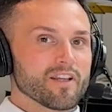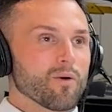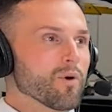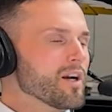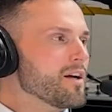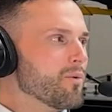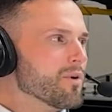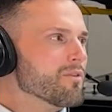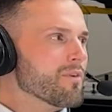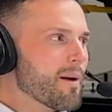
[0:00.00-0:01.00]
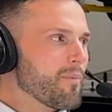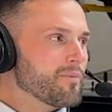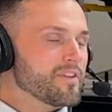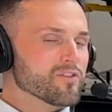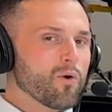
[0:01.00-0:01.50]
Yeah, we're gonna wrap
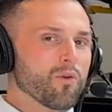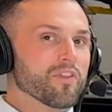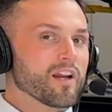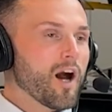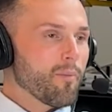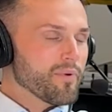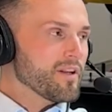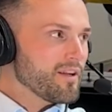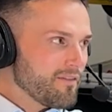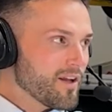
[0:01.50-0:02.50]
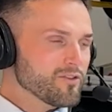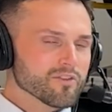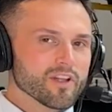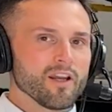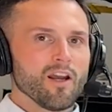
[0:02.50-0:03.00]
this whole thing up and
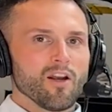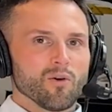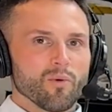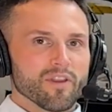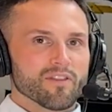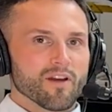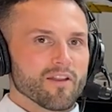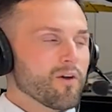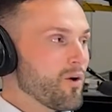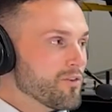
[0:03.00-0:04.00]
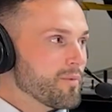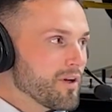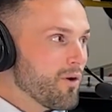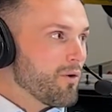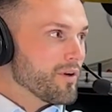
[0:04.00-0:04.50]
eventually with the ultimate goal